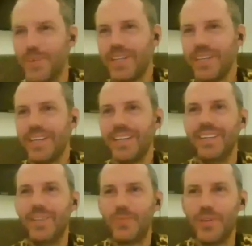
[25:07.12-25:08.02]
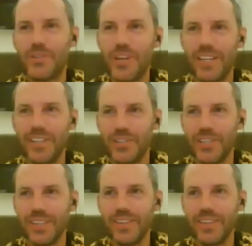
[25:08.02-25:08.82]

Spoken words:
been challenging.